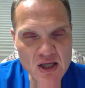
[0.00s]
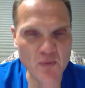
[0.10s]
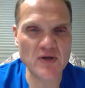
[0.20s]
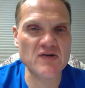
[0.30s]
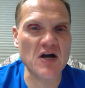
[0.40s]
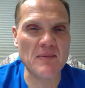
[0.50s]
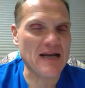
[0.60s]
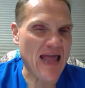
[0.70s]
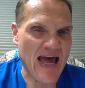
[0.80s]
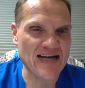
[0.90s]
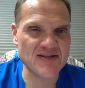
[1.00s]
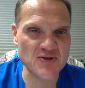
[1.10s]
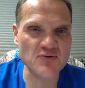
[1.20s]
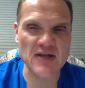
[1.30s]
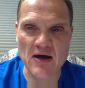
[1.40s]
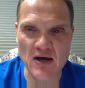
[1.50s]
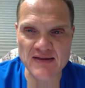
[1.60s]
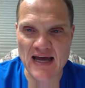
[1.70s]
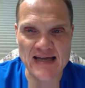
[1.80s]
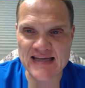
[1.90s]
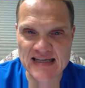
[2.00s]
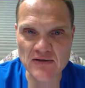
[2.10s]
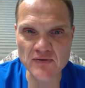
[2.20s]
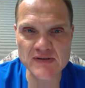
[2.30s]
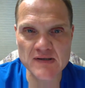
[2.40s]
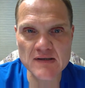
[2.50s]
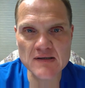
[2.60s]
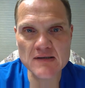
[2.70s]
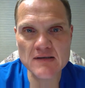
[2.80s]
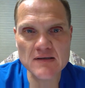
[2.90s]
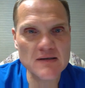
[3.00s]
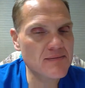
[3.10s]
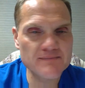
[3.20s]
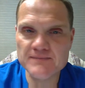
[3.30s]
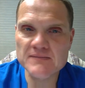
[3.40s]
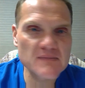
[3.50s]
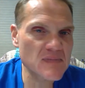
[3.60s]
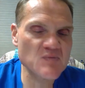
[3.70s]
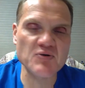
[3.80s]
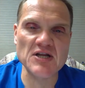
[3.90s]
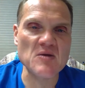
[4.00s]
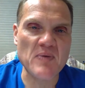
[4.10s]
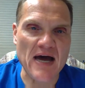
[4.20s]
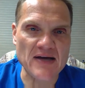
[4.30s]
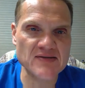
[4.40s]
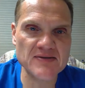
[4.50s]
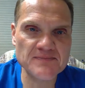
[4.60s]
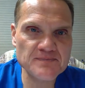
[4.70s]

You want to talk about an attitude that heals? Let's put it in the past.